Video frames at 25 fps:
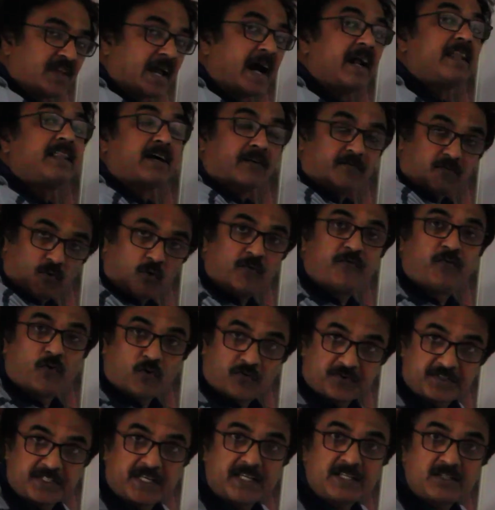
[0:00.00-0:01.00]
and the 4
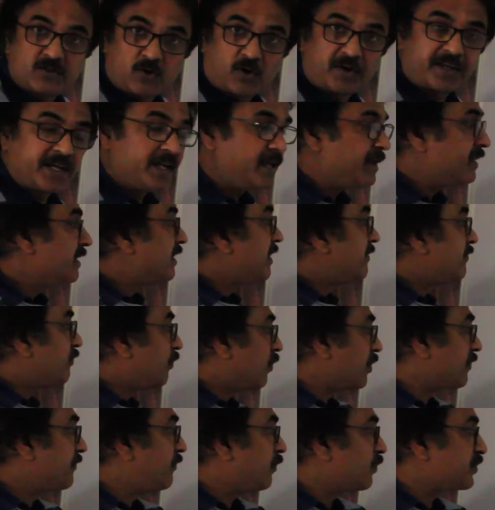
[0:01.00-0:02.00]

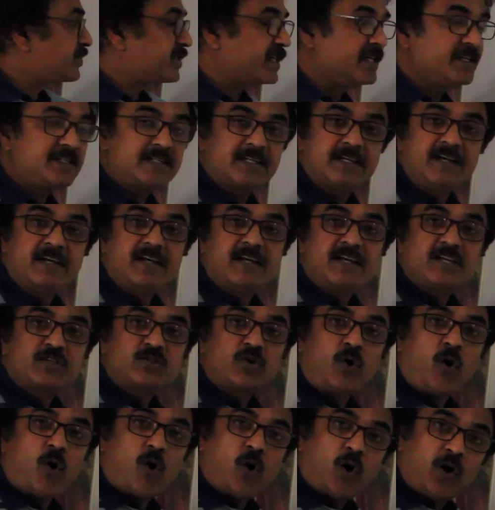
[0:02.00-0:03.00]
forces.
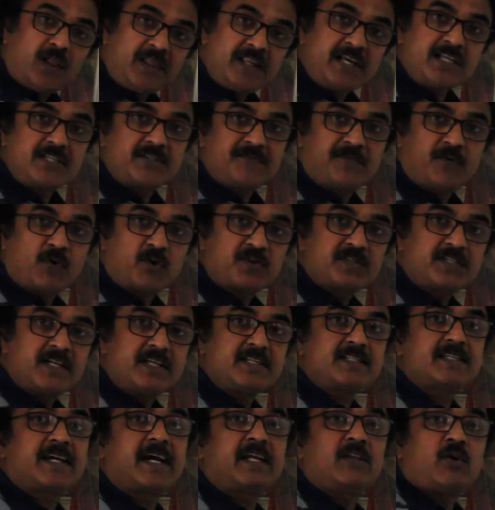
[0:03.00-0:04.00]
So all these
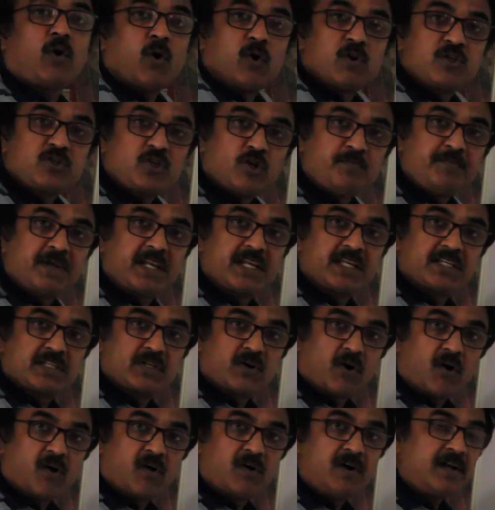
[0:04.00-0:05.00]
forces can also be
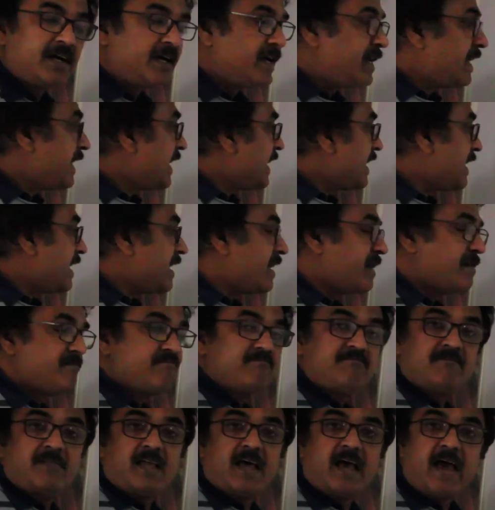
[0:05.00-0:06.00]
resolved
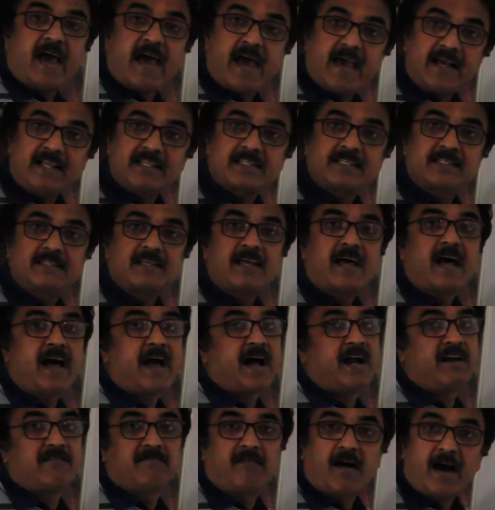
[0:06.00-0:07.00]
in x
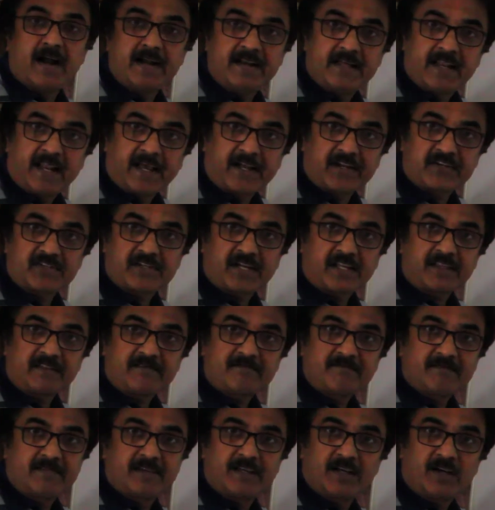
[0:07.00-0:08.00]
and y direction,
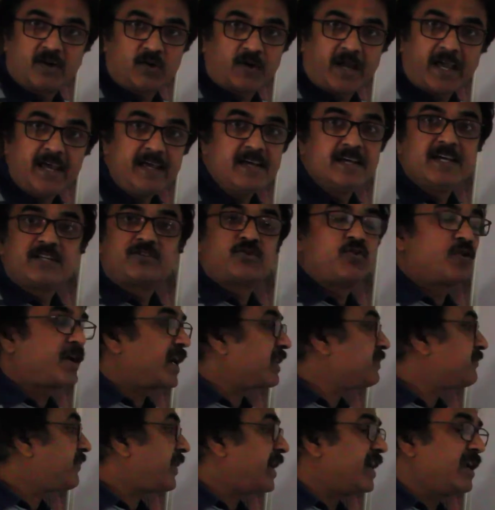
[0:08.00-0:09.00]
okay? So you
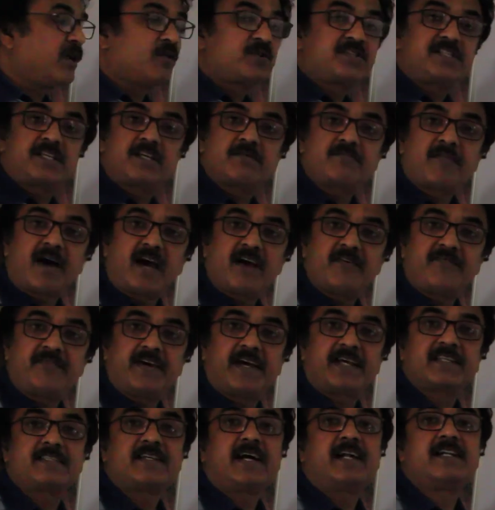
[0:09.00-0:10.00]
can find out sigma
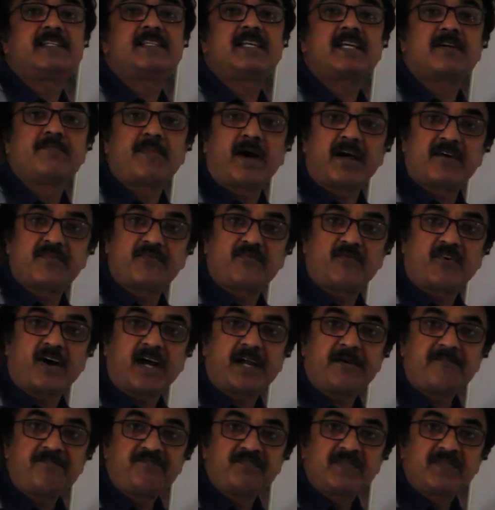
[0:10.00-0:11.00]
fx and sigma fy.
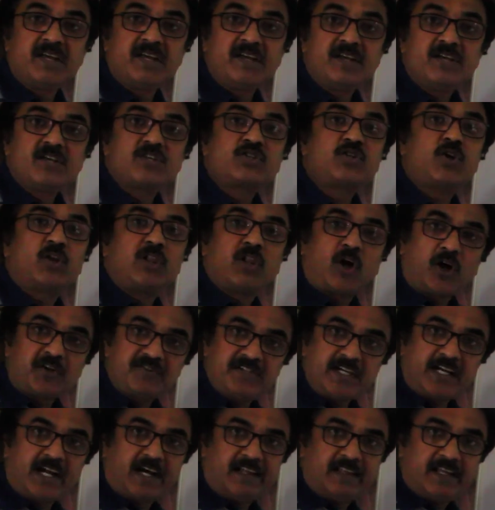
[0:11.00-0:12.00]
So
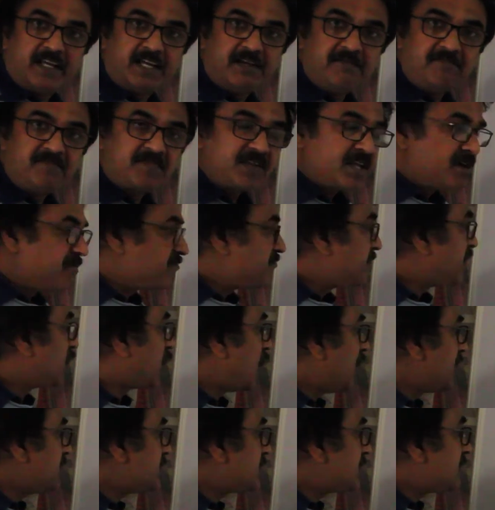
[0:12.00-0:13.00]
logically,
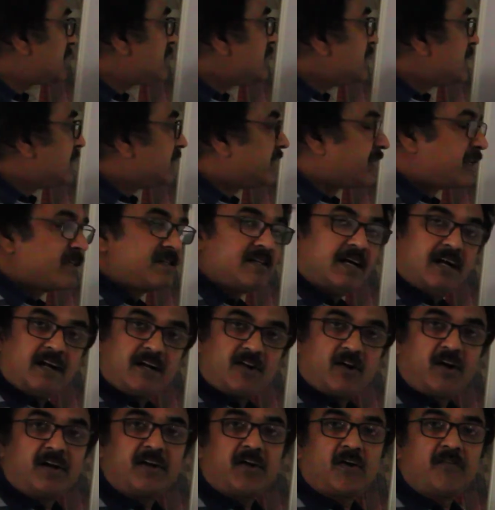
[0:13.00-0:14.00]
because the
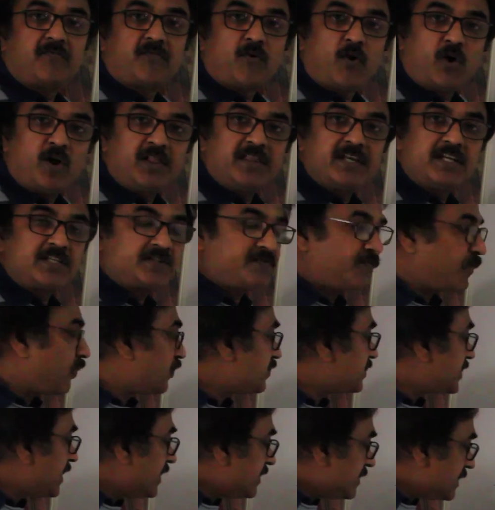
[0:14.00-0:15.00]
resultant of all these
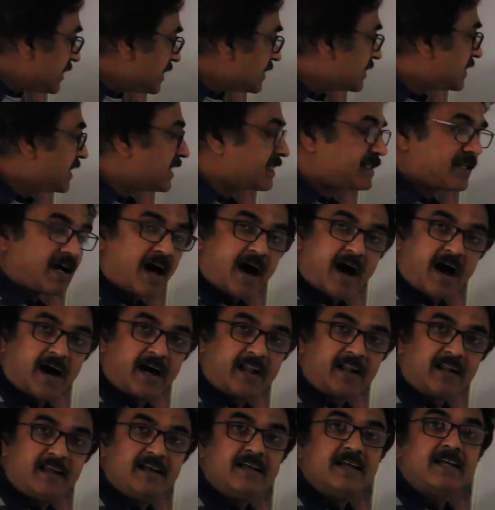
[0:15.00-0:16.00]
forces is this
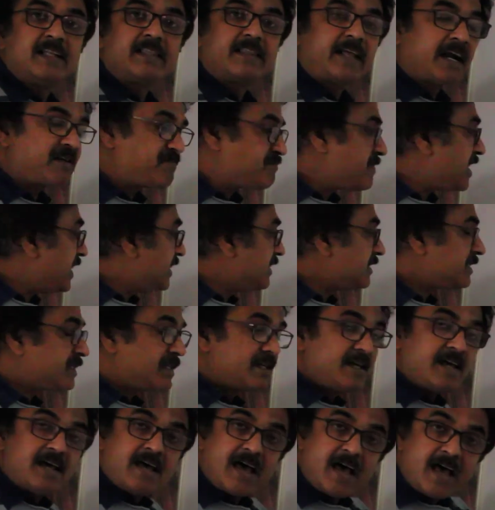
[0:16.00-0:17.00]
R, that
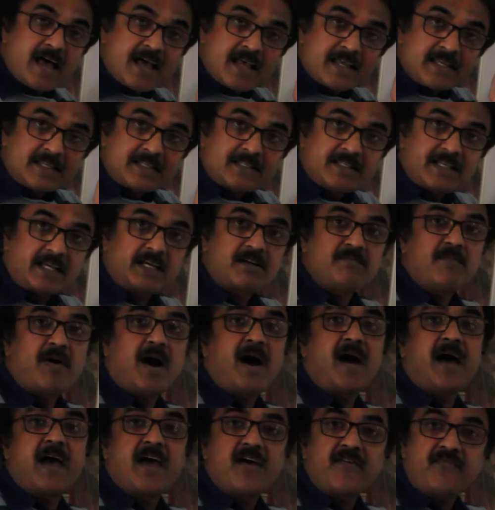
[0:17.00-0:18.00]
means
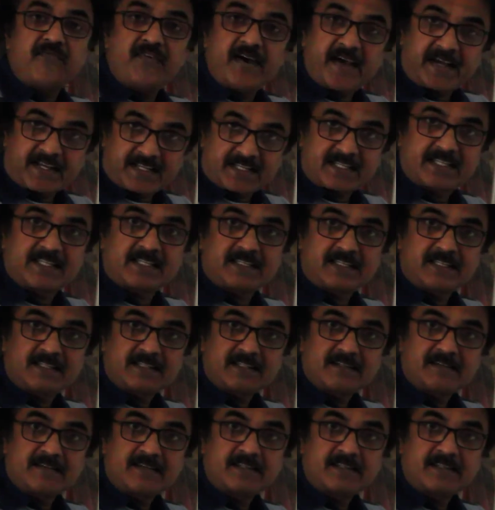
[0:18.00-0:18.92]
sigma fx,